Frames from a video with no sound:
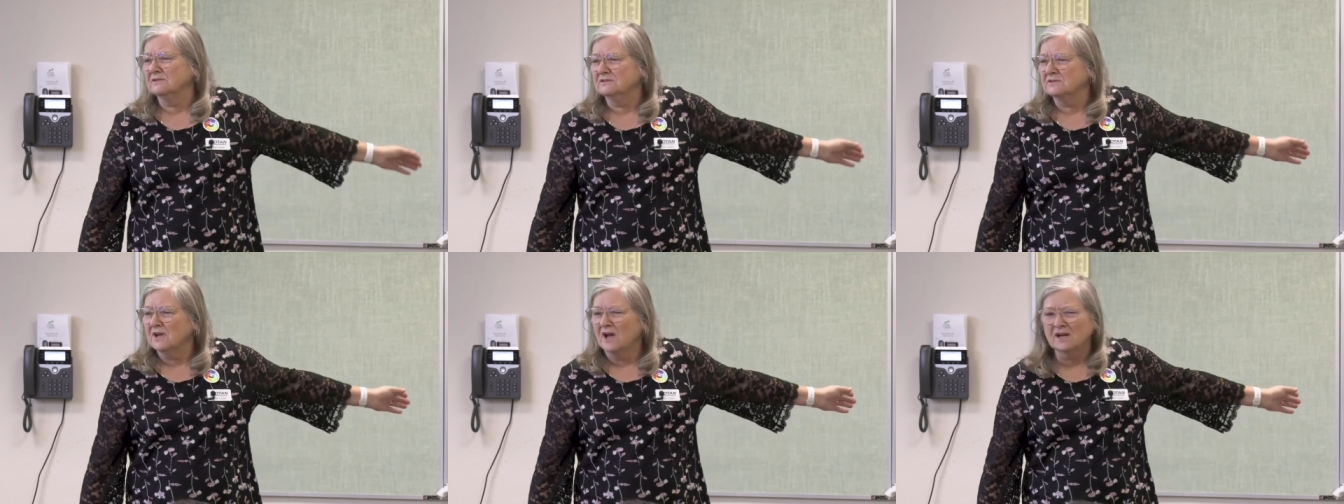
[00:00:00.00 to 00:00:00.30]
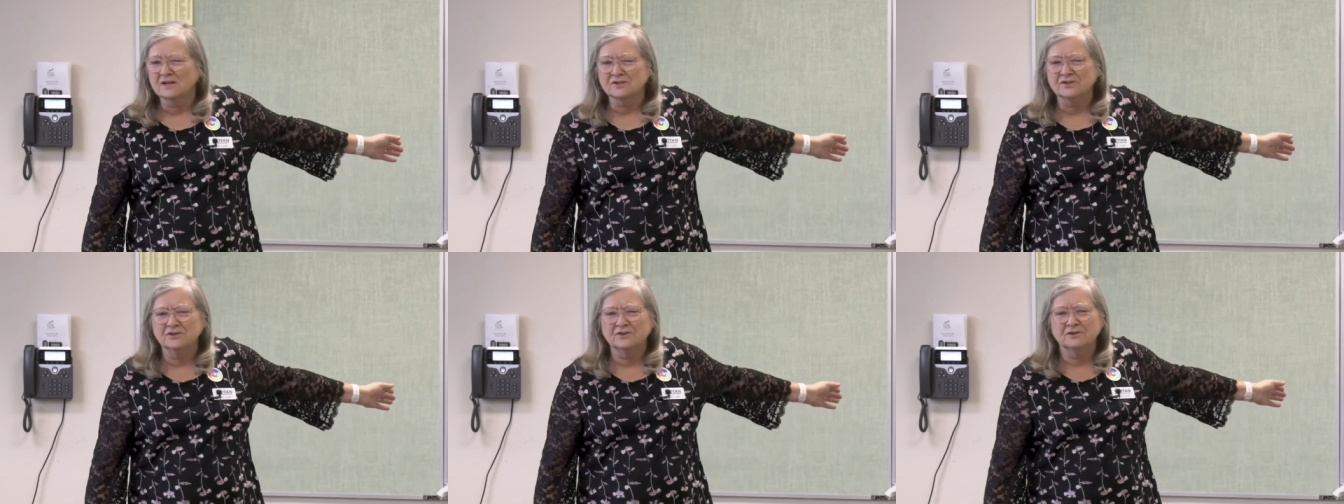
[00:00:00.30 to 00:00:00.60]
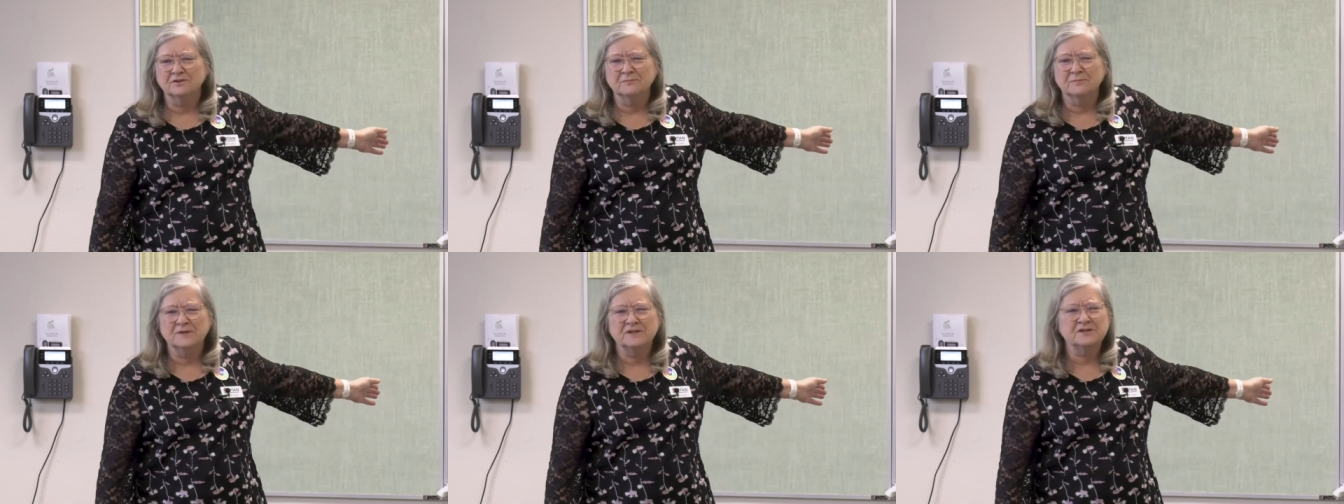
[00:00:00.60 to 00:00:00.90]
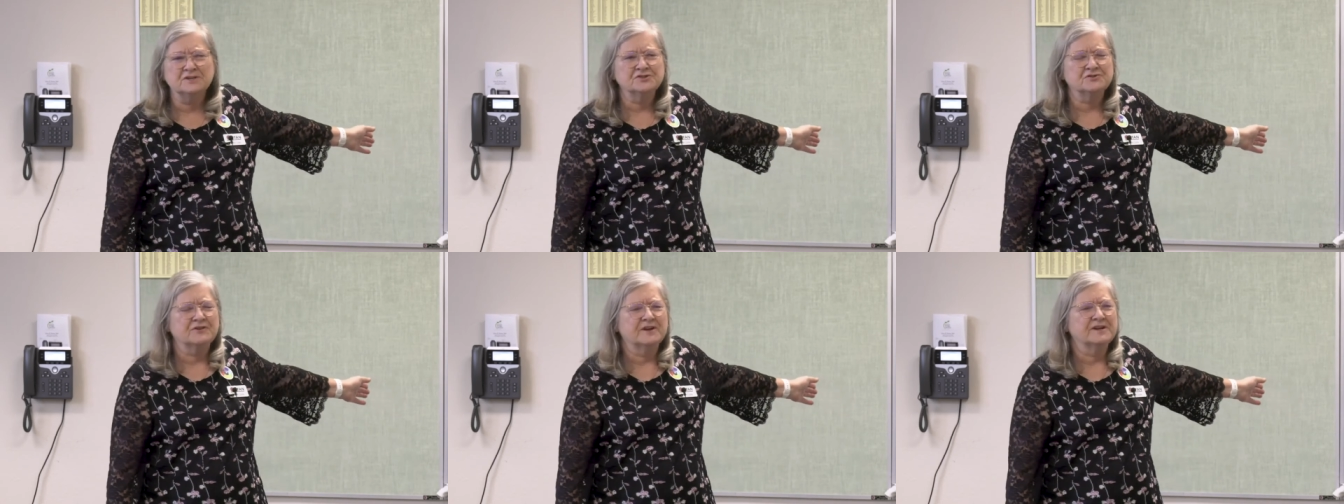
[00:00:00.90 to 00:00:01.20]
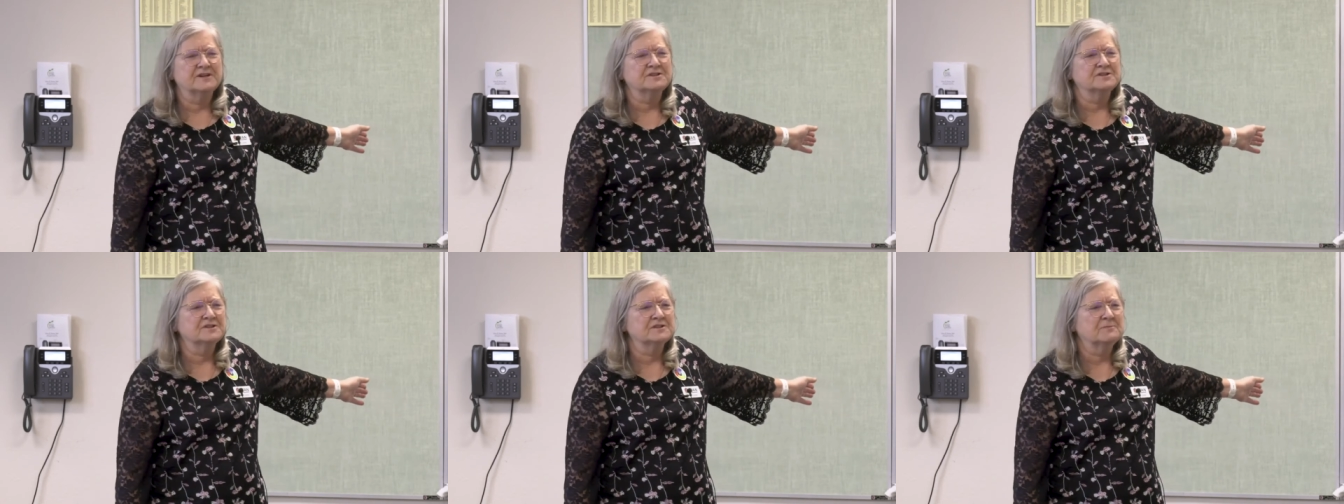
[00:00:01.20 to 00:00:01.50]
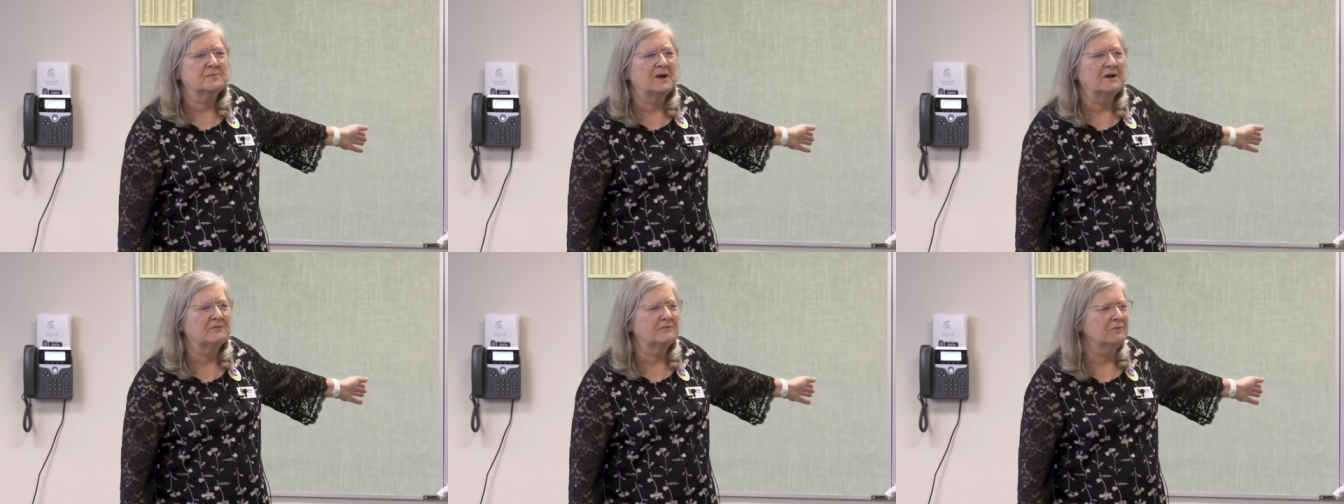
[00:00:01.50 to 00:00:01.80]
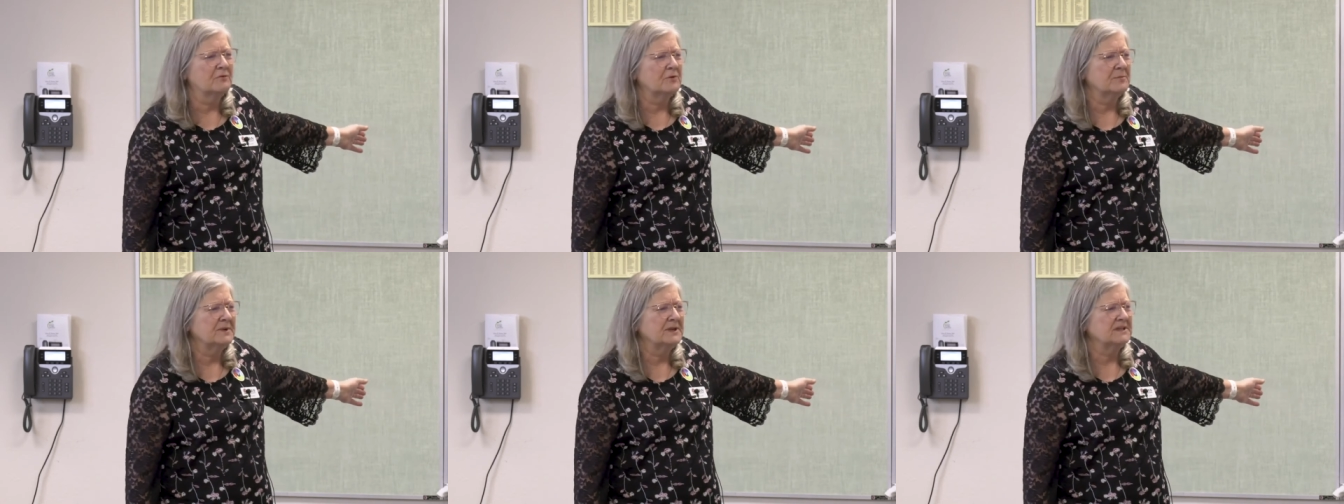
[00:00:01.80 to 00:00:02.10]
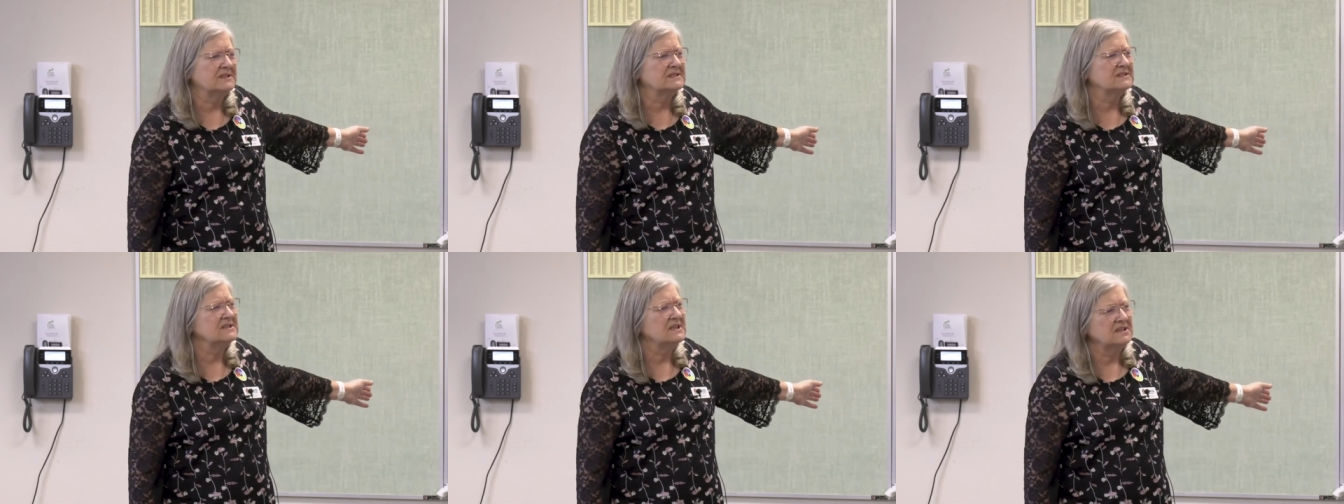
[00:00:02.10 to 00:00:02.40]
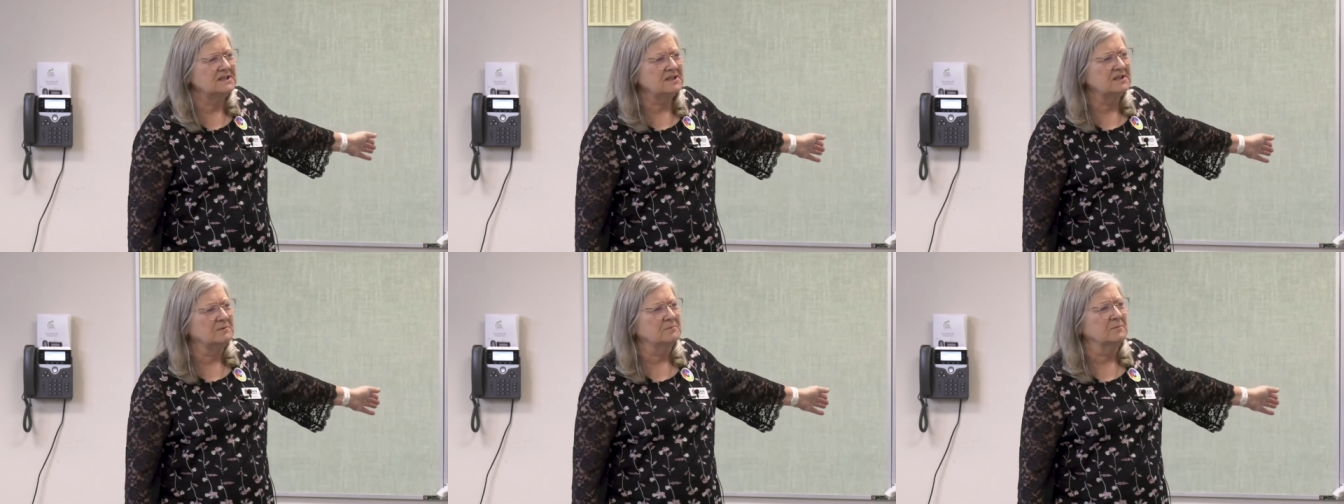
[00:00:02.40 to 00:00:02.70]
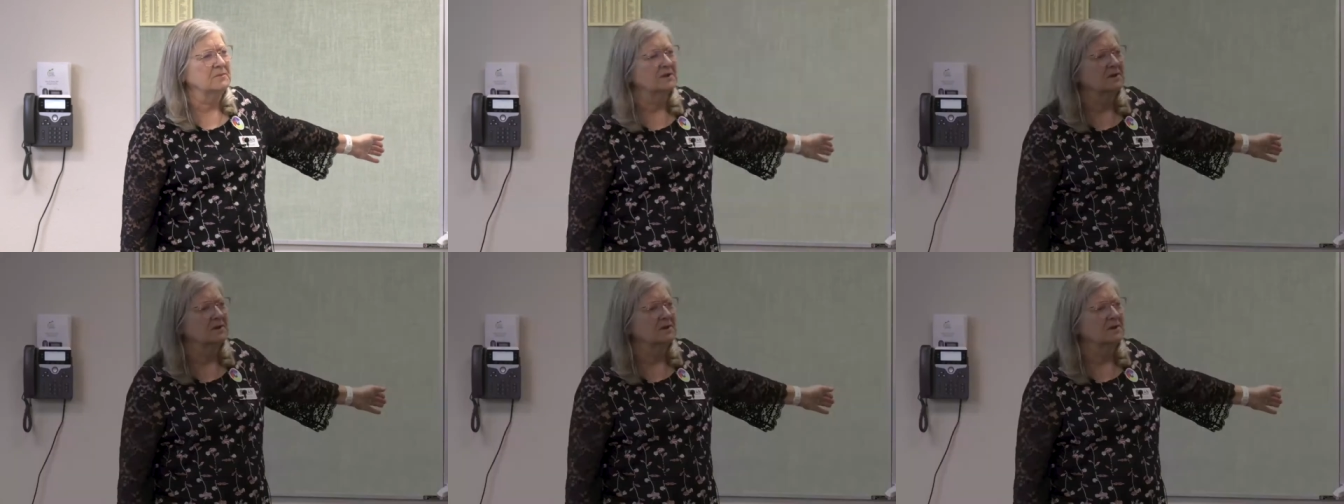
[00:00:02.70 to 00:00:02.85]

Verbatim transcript: talk to your administrators about forming a team.